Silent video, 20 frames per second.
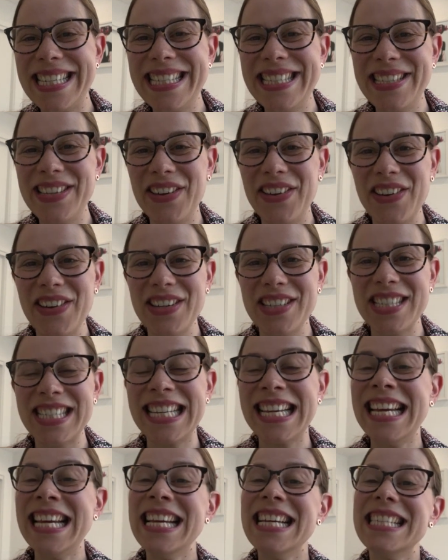Surge.
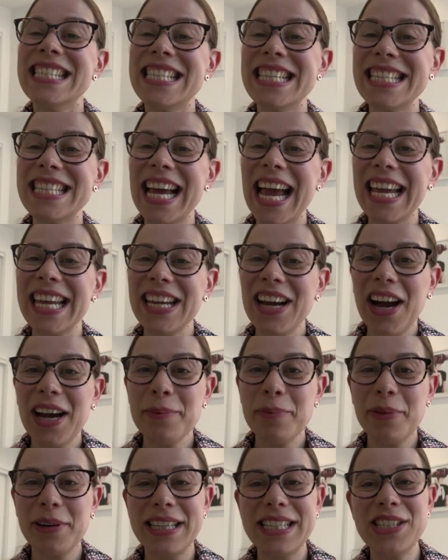Today I
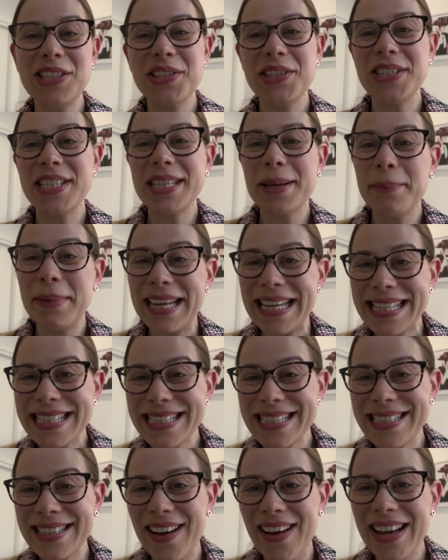bring to you some
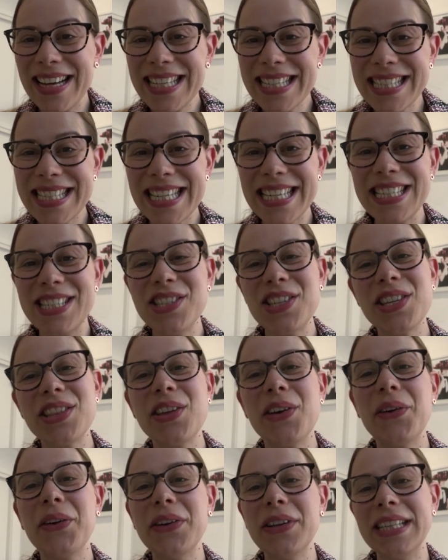insights into
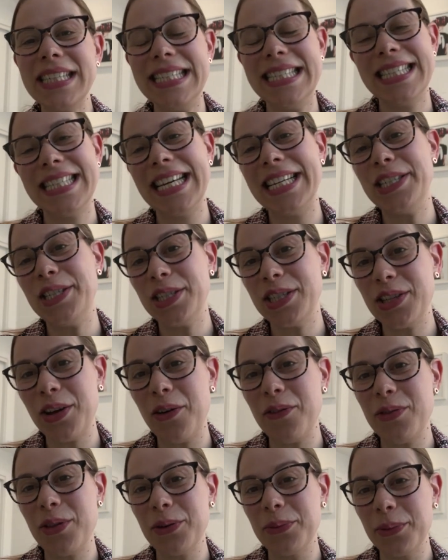the early stages
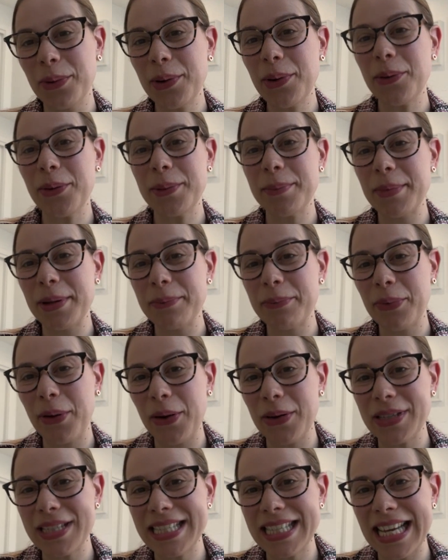of the recruitment
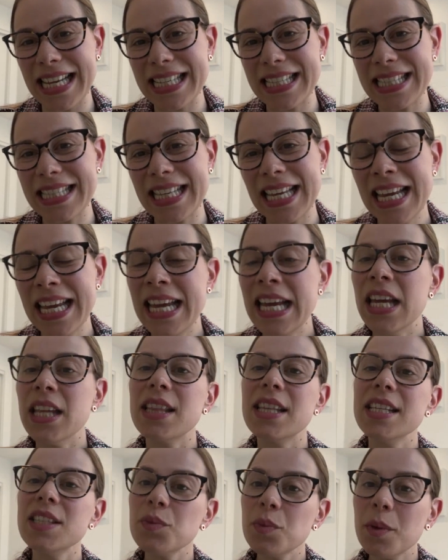process.
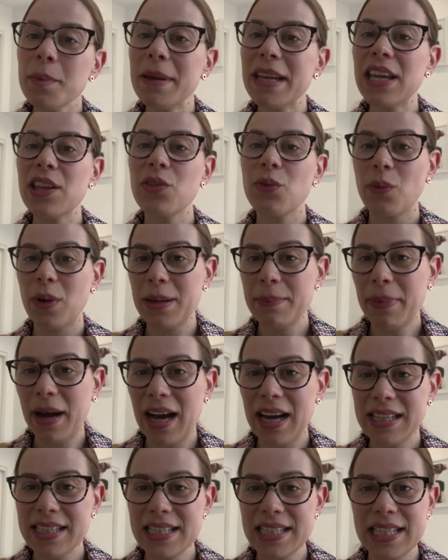This will be a
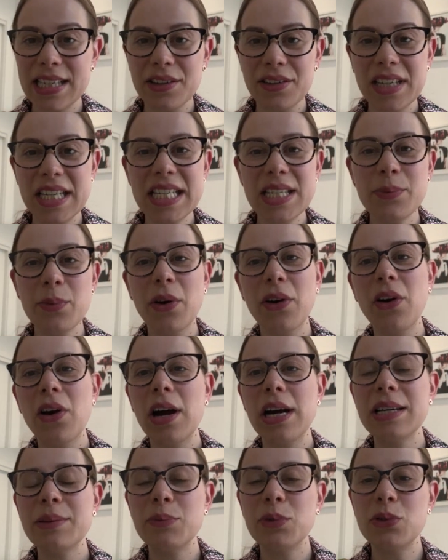three-part series where
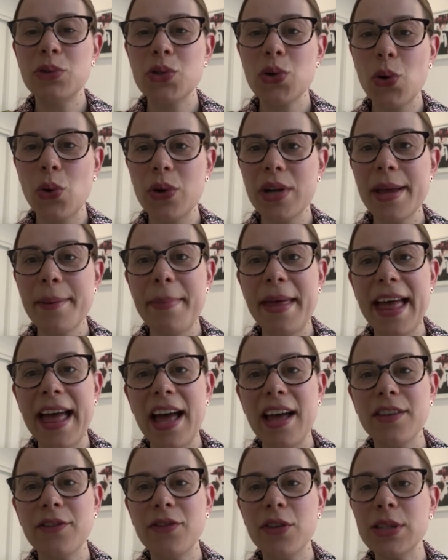I will talk
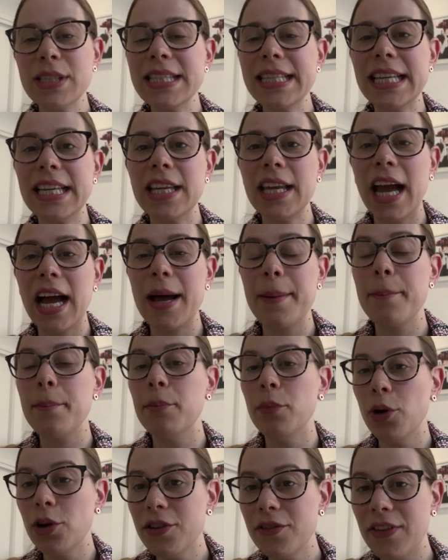about firstly
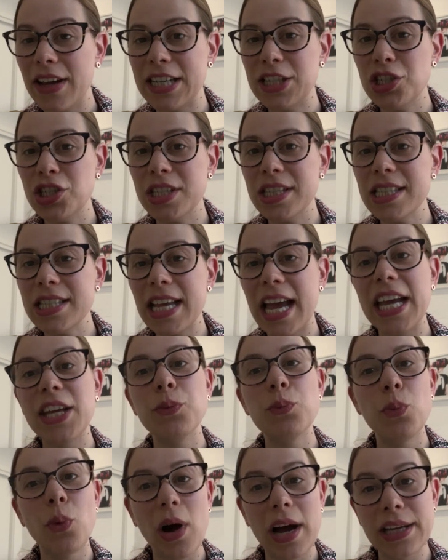motivations
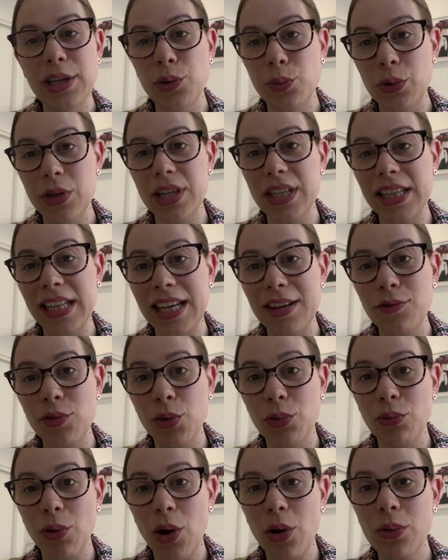and why you want to leave
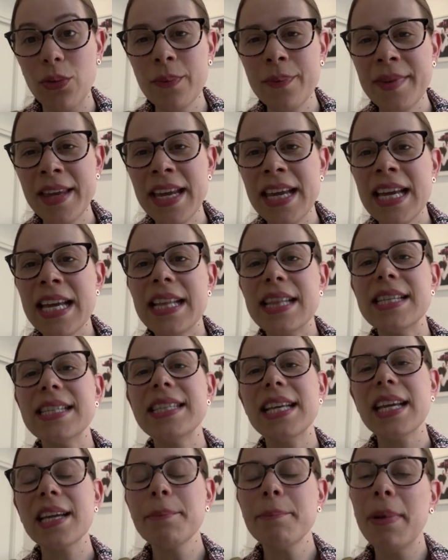your role. The
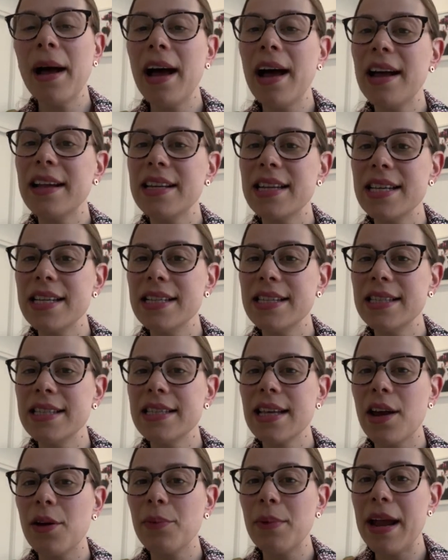second part is
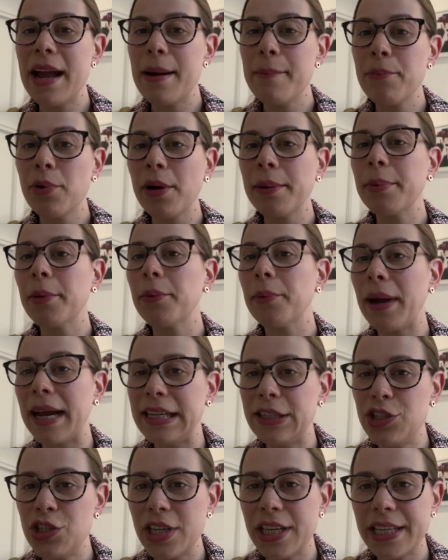around
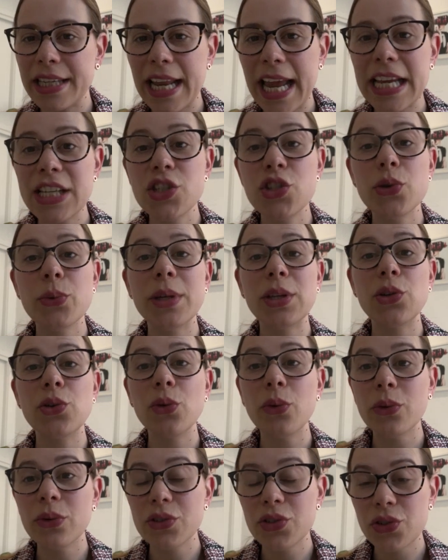preparation and doing
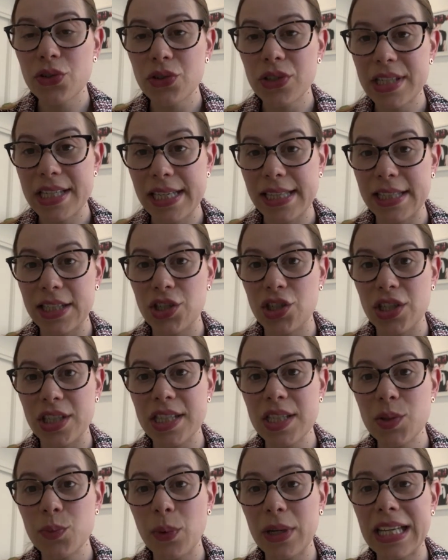your due
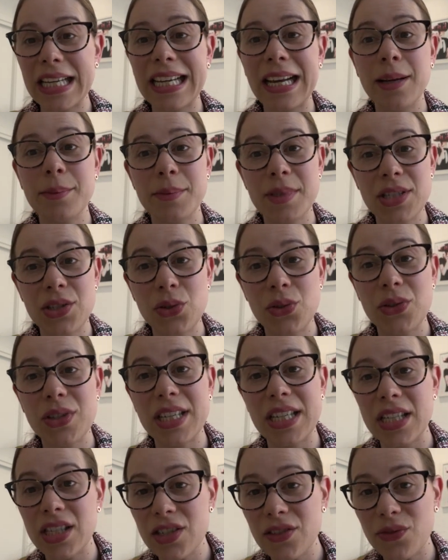diligence when it comes to
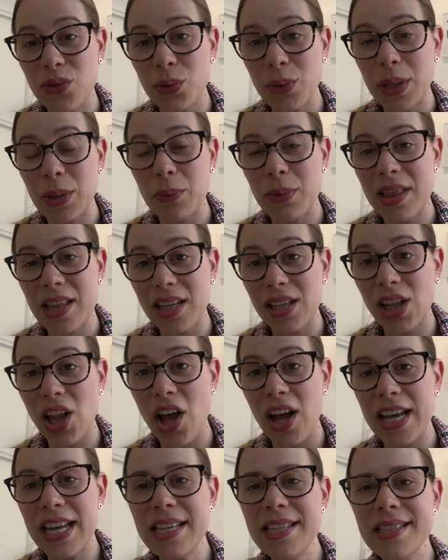interviewing with the
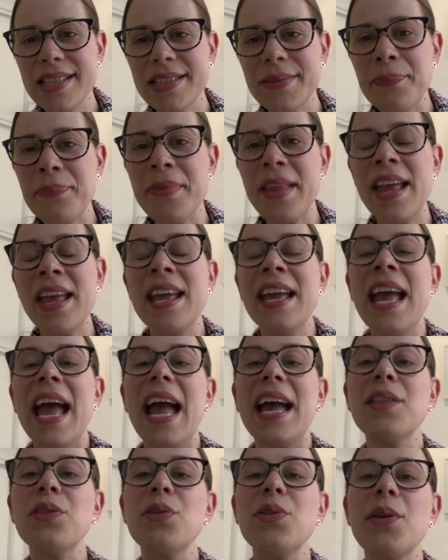client.
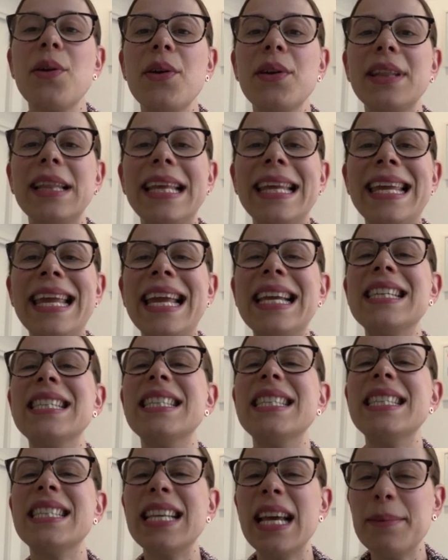And thirdly,
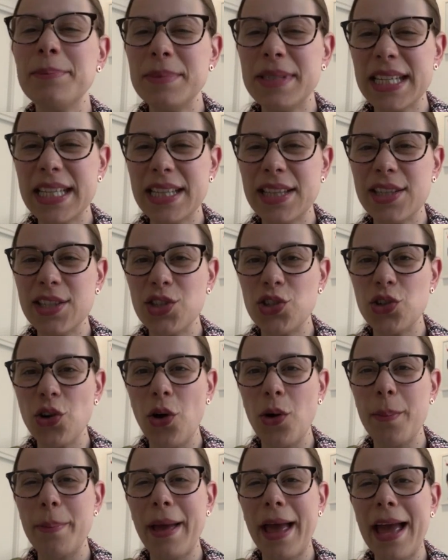accepting the
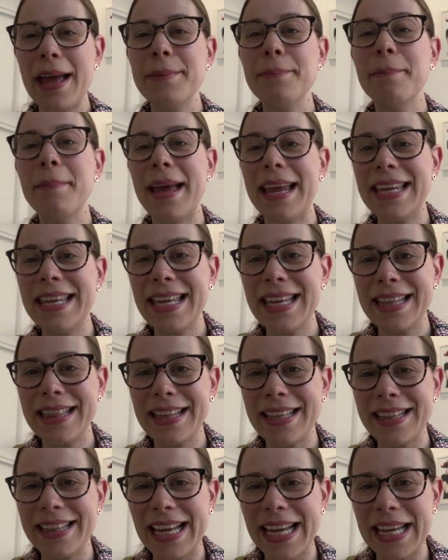job and making
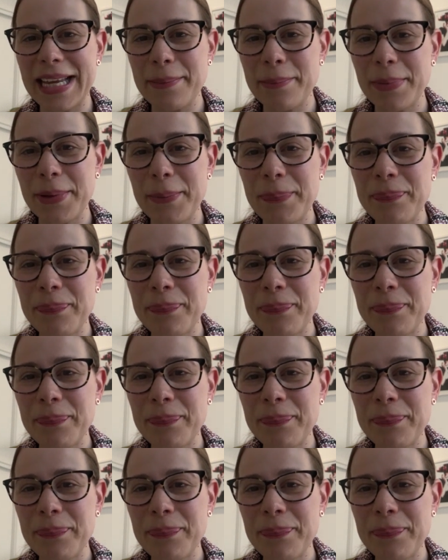the leap.